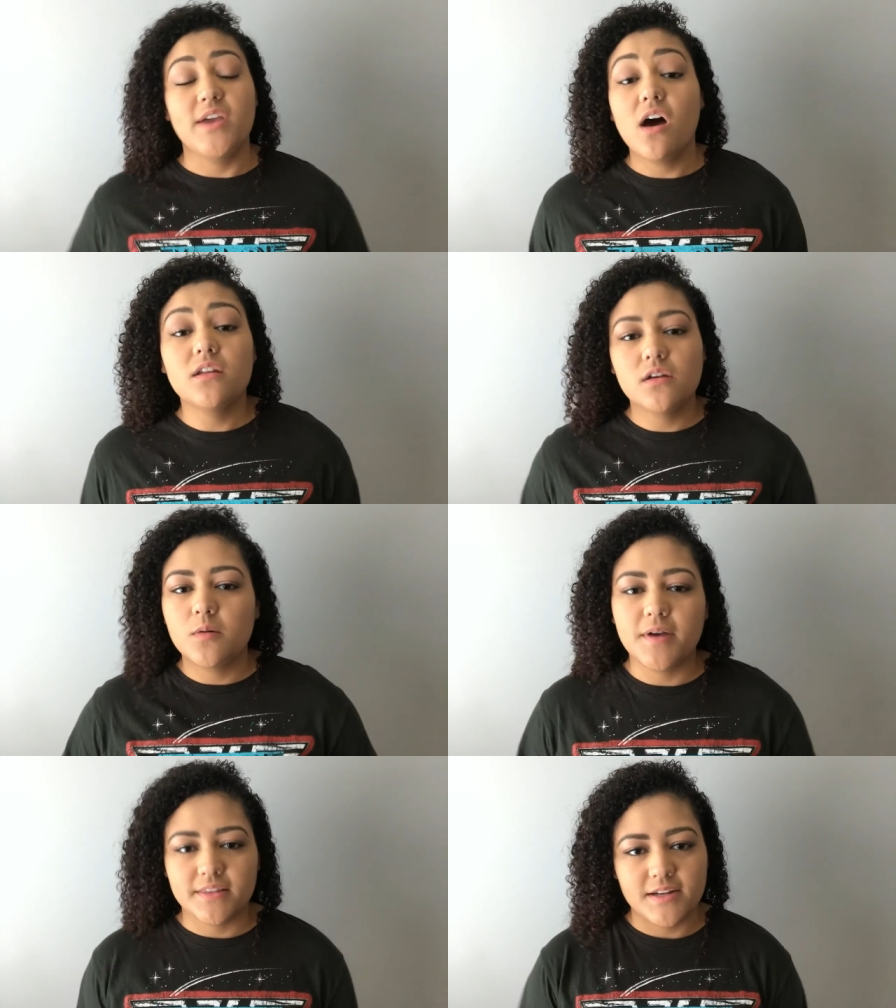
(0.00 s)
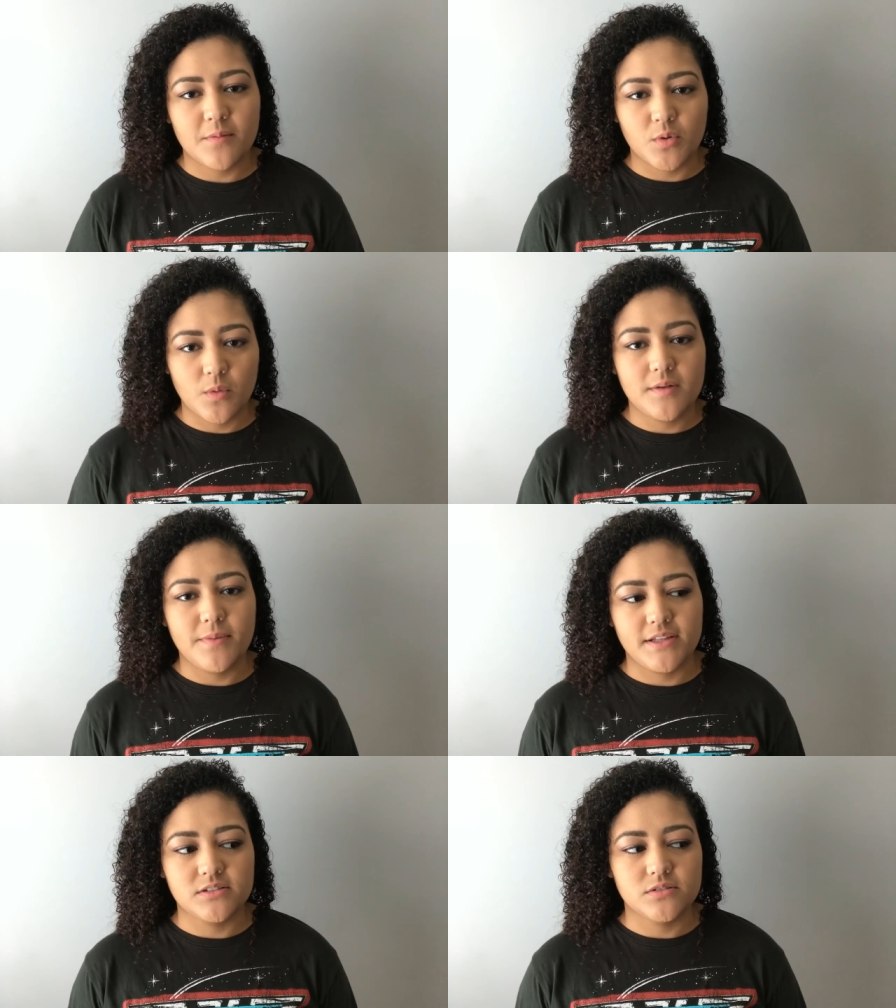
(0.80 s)
we all know about the number one
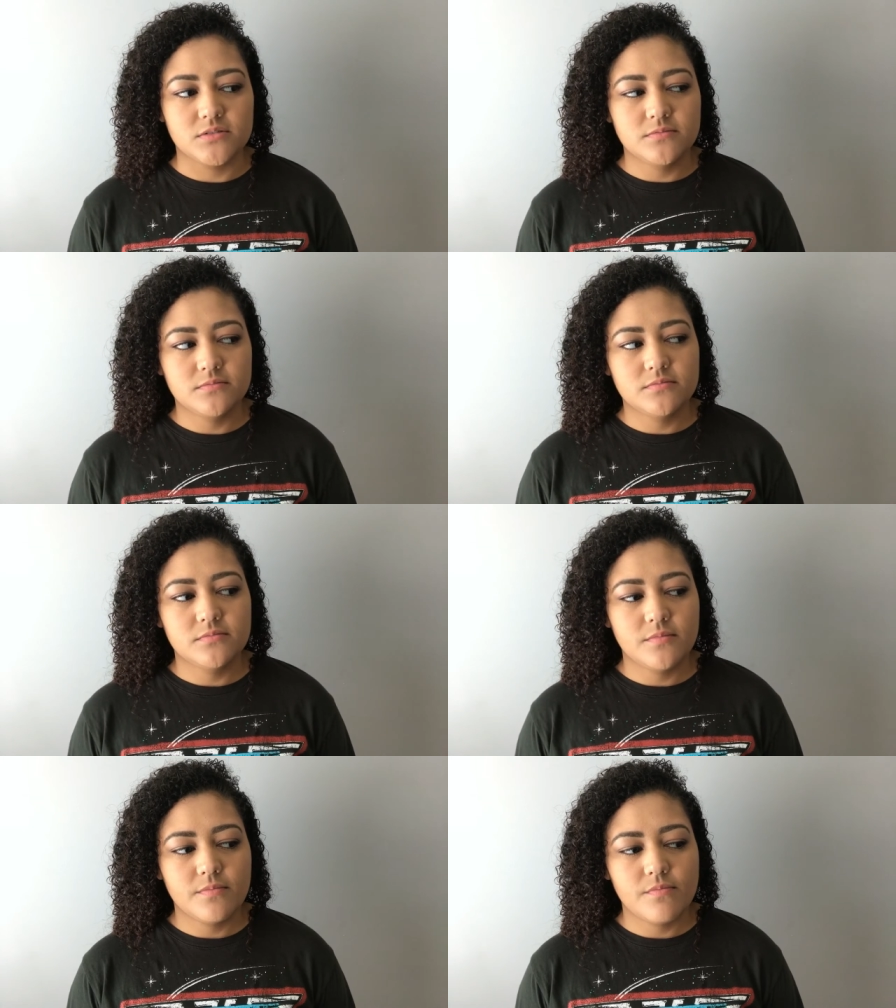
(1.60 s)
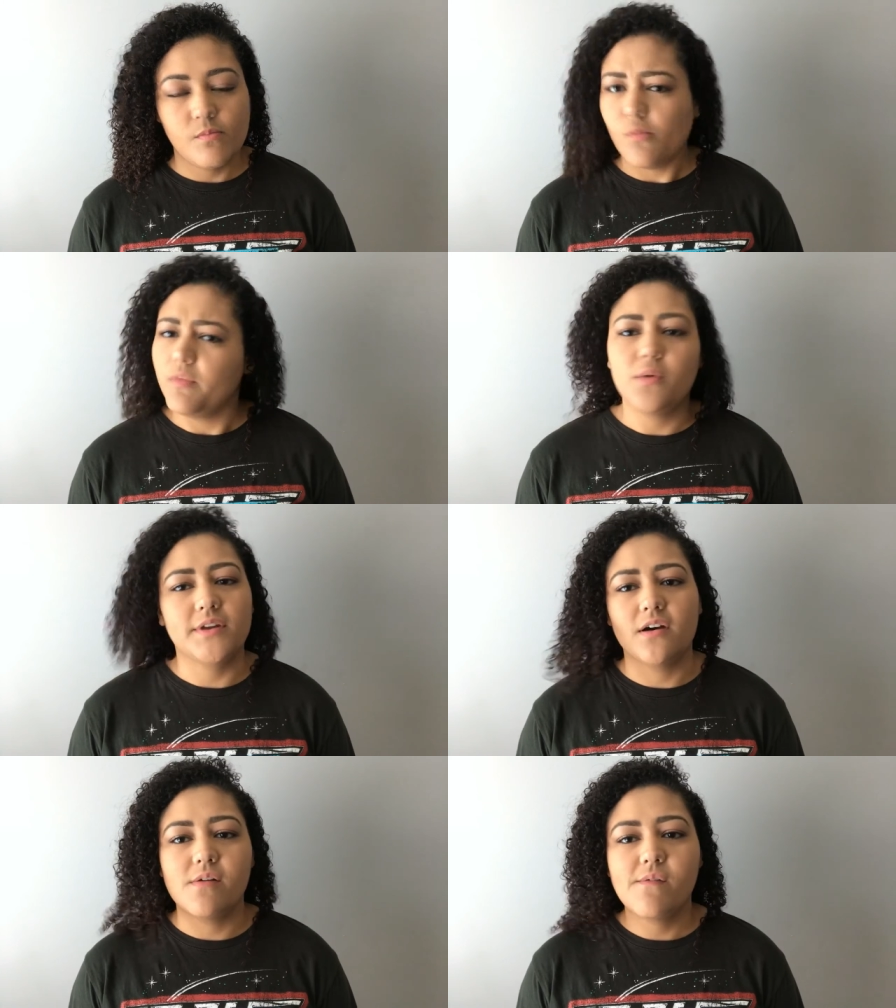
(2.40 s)
pencil. No, we
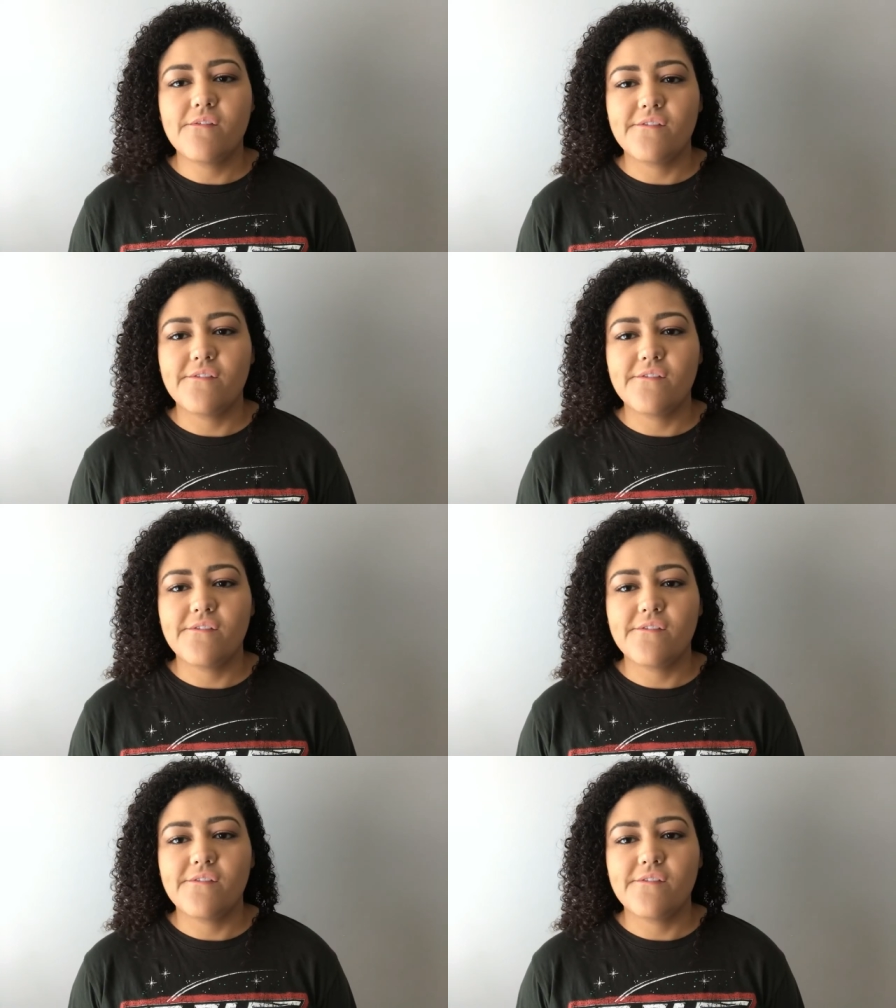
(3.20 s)
don't.